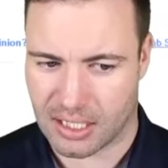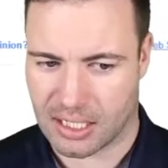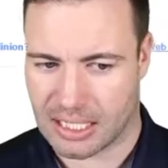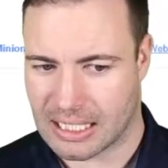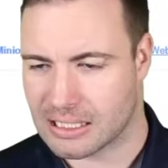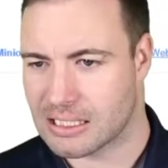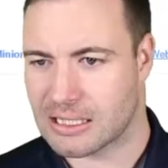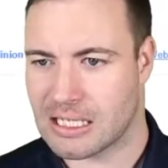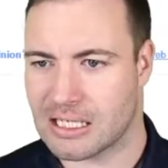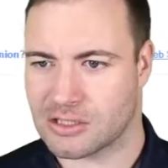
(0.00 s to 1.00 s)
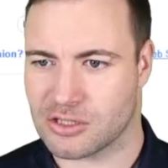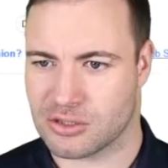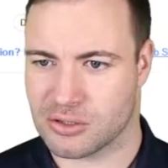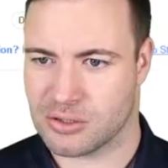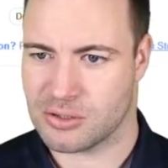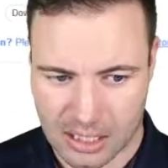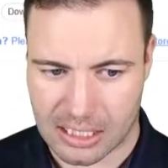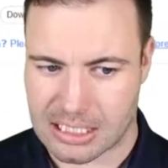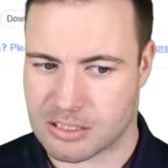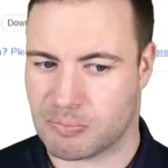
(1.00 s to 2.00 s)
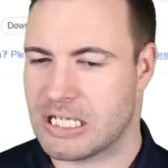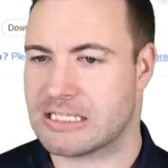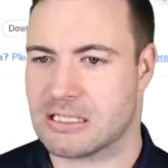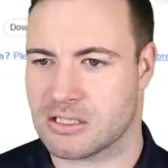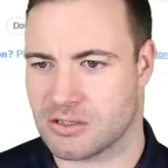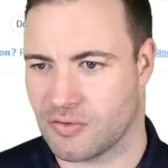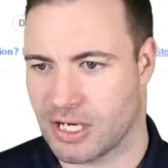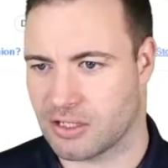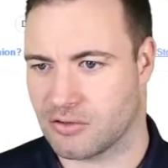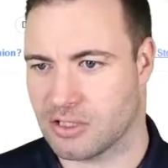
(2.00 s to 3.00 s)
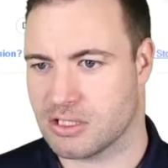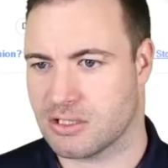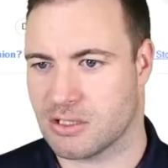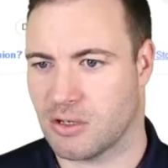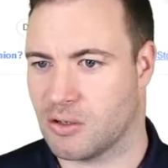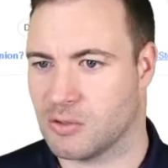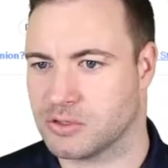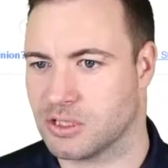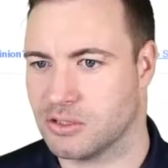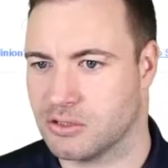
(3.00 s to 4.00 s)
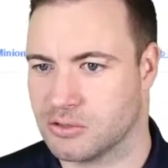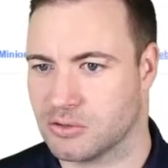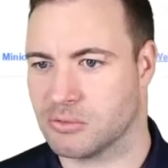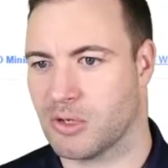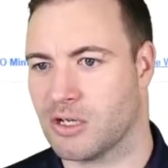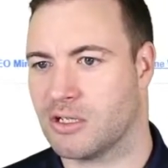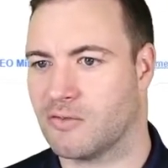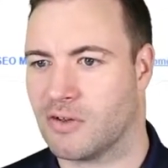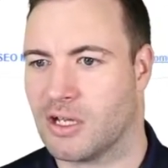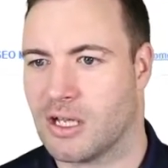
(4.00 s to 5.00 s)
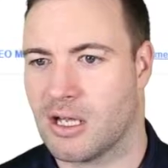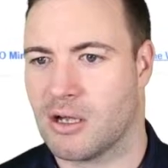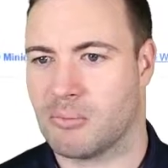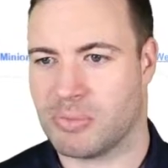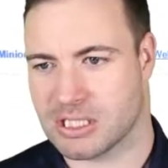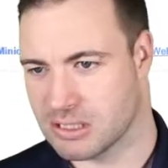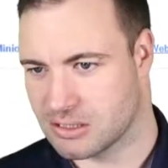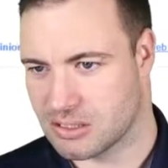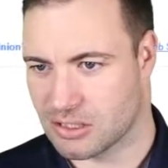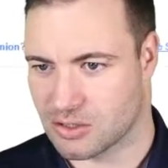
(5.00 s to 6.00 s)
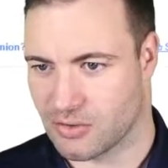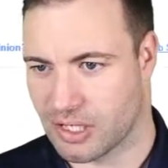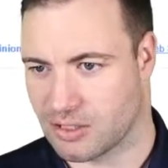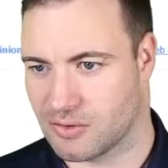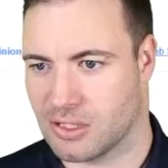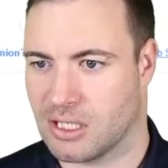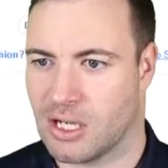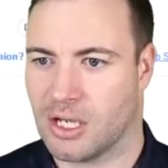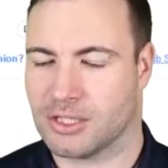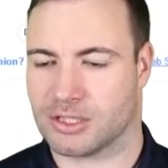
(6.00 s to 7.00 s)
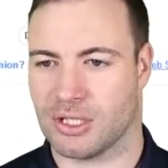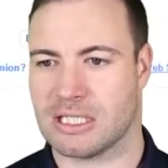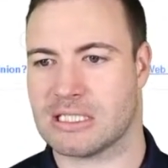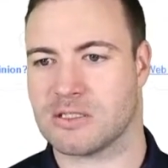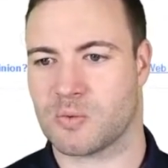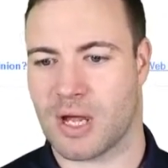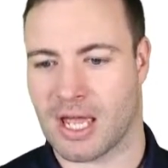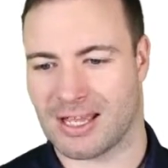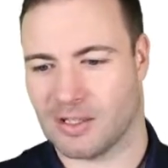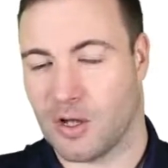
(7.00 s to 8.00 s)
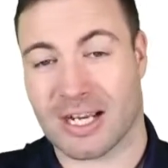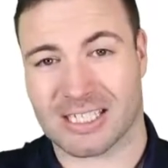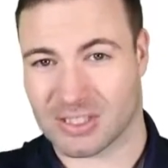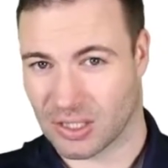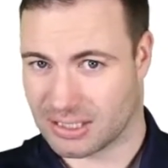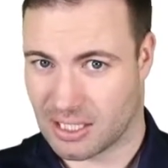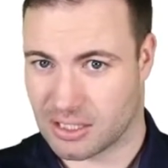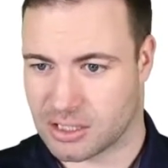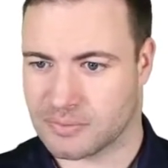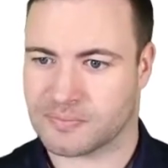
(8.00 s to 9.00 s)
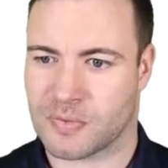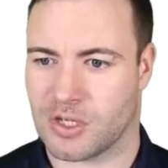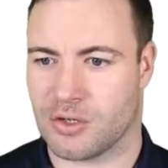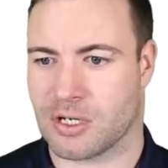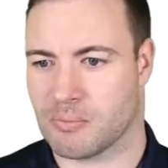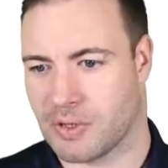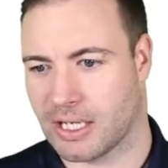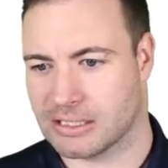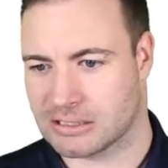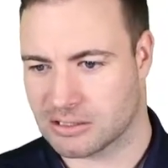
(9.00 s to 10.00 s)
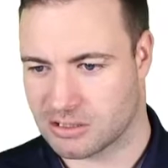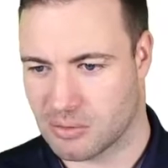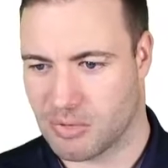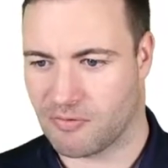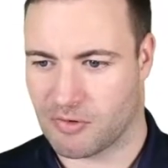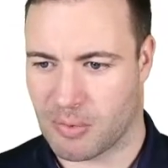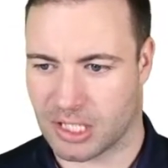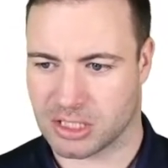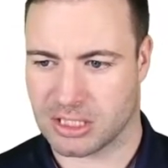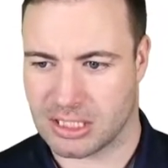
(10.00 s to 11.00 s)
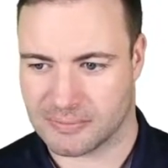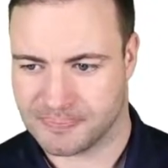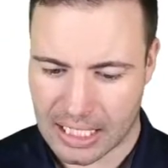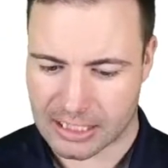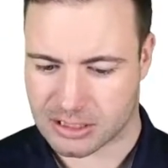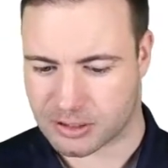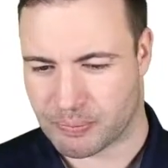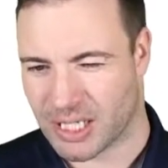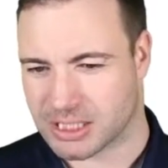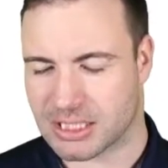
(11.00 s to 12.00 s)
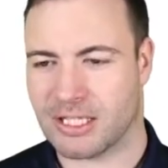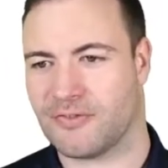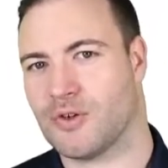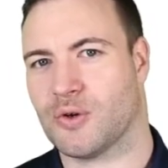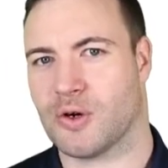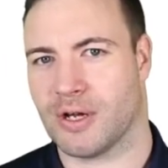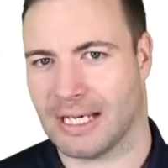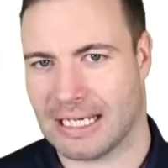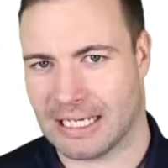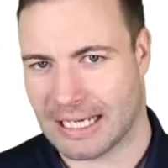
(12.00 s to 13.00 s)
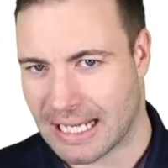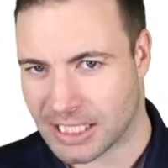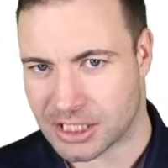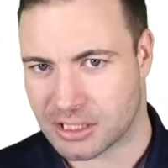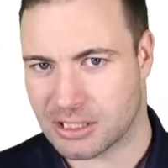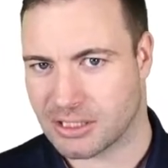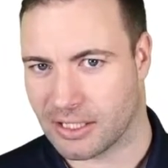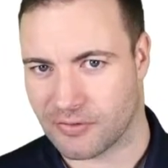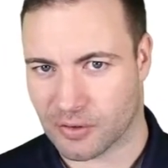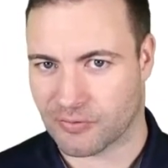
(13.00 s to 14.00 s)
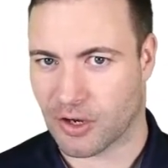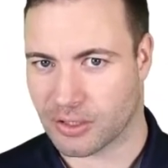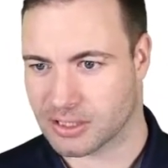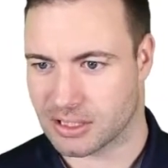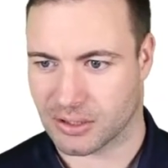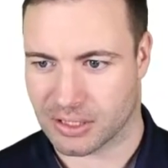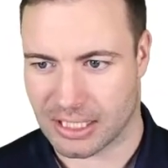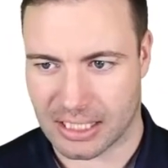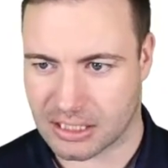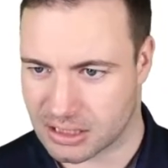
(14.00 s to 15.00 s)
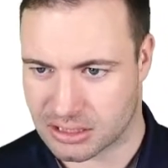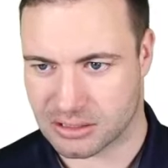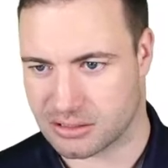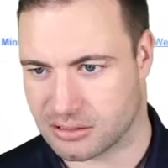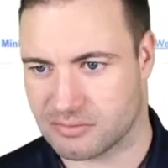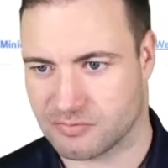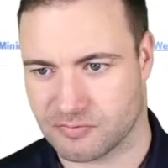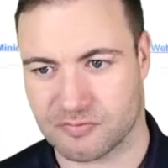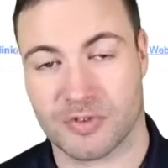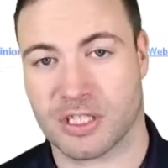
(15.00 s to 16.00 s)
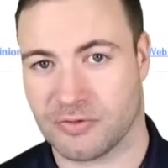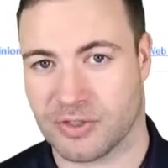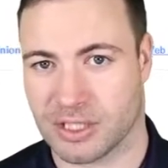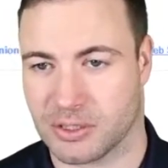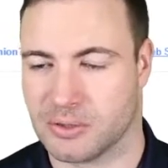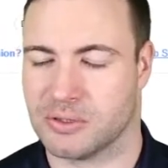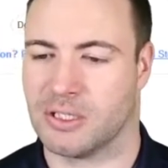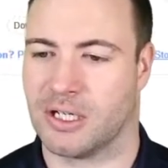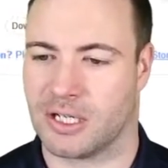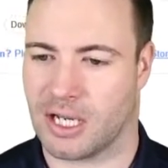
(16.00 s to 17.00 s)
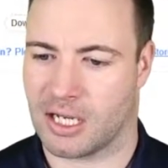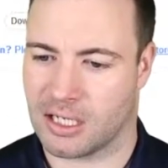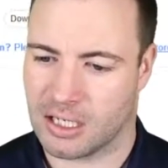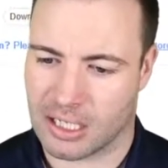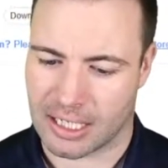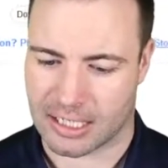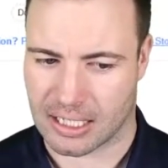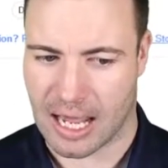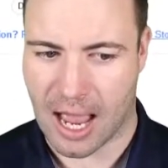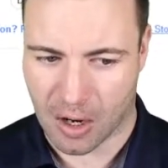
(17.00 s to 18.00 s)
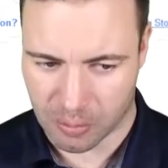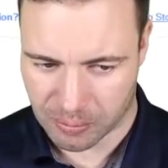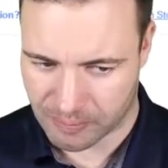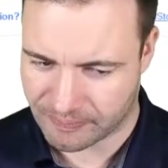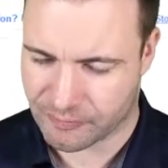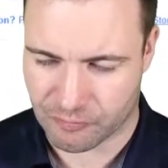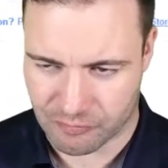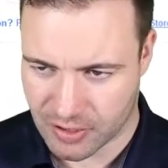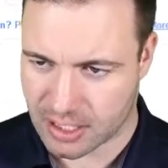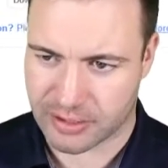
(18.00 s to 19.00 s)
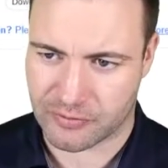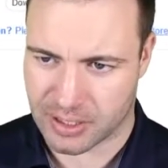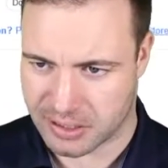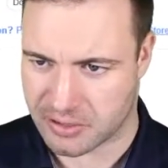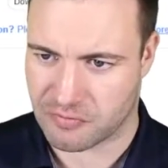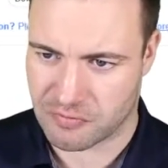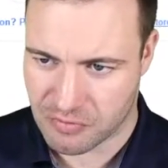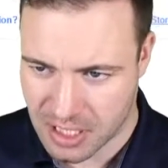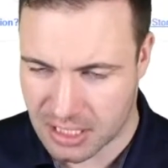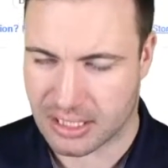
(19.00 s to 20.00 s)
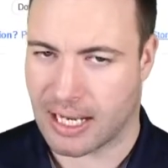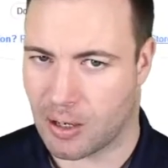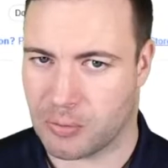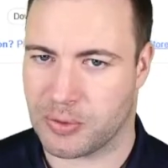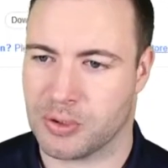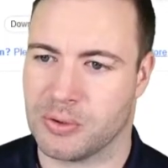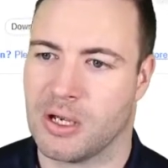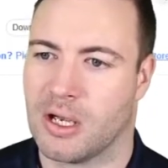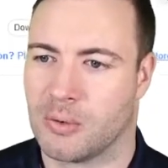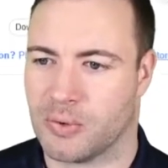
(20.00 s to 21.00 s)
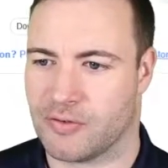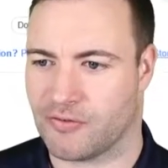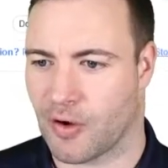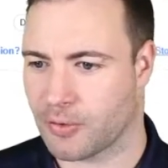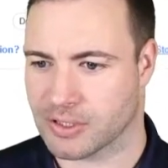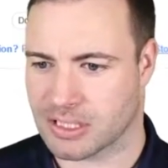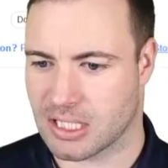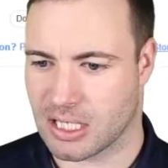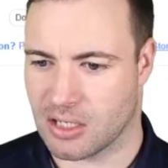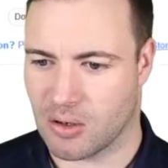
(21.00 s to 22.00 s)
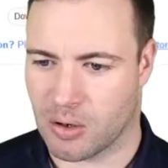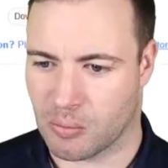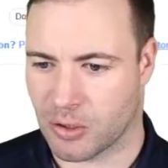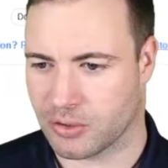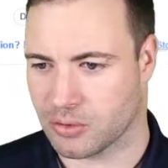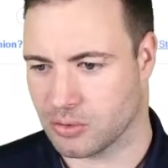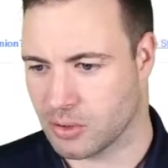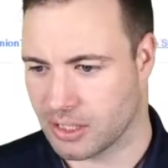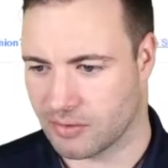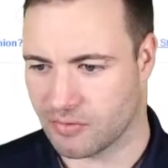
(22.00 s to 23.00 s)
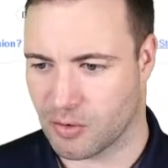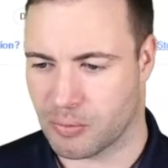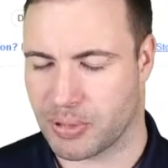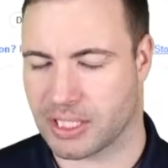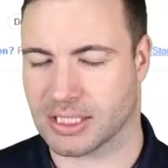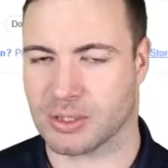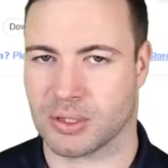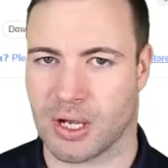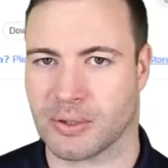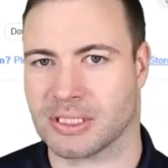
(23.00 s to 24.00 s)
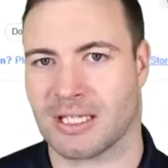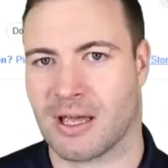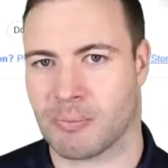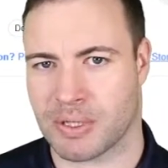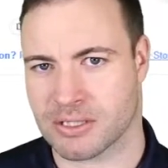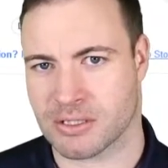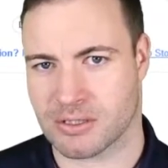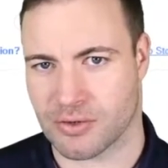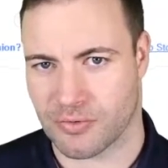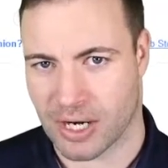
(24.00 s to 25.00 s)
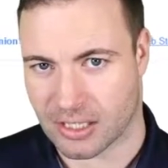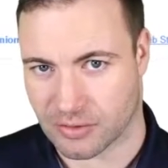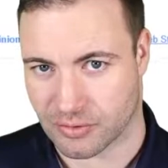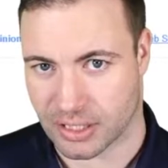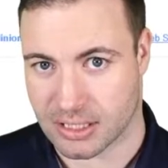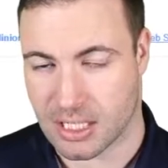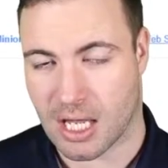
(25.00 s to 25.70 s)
Another thing to do is business directories. So I'll also use automotive business directory. So this is where, like a citation, you can place some information in, especially if you're niched, if you're focusing on the niche, this is really, really good, okay? It can help really help you with focusing in on what you're looking for, because you're going to get business directories